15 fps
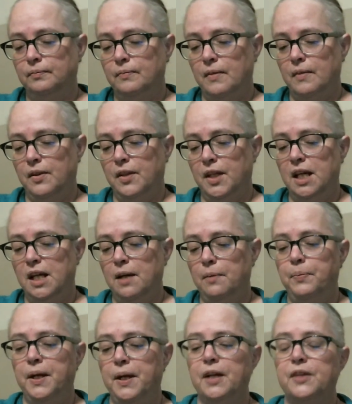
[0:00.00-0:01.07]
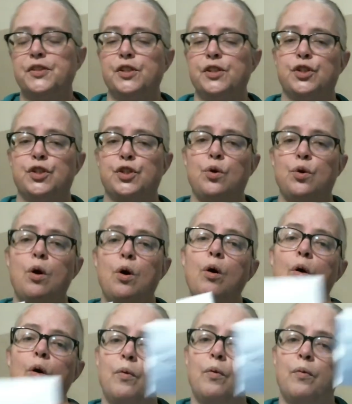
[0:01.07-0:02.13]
The Knit Picks Stroll